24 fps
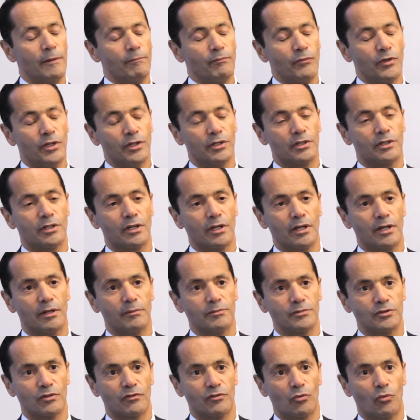in
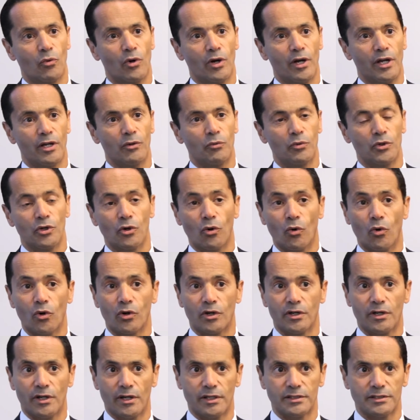terms of the way we
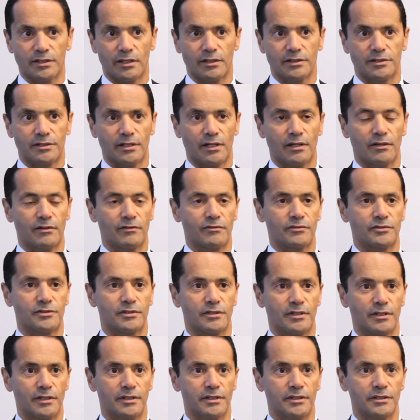organize ourselves
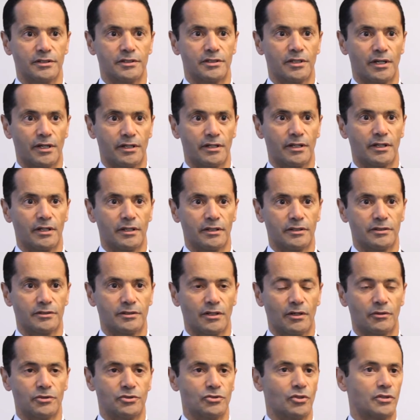internally.
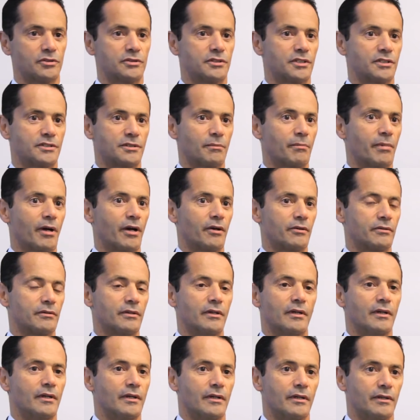So it's not just about
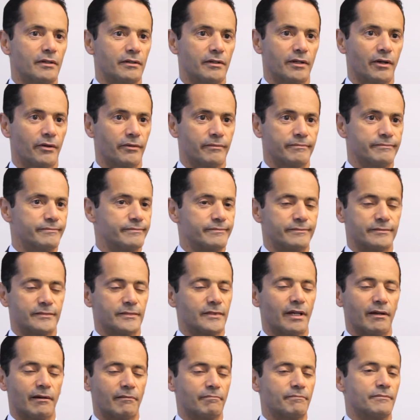
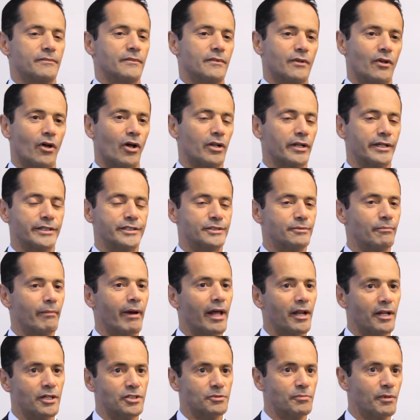knowledge
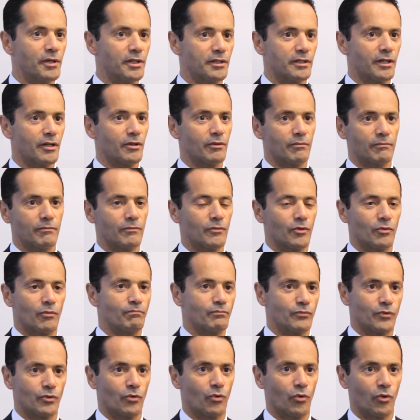management and
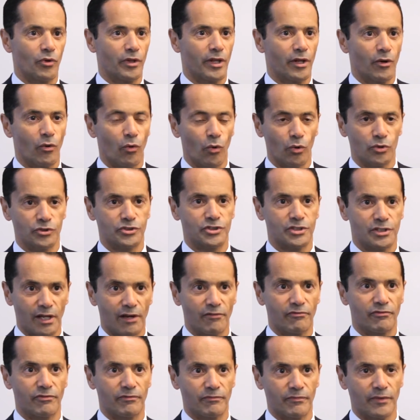all that old
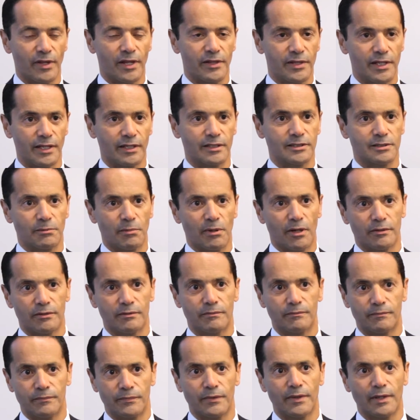stuff. I think it's about
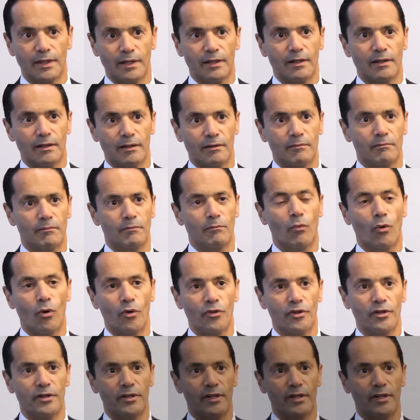more than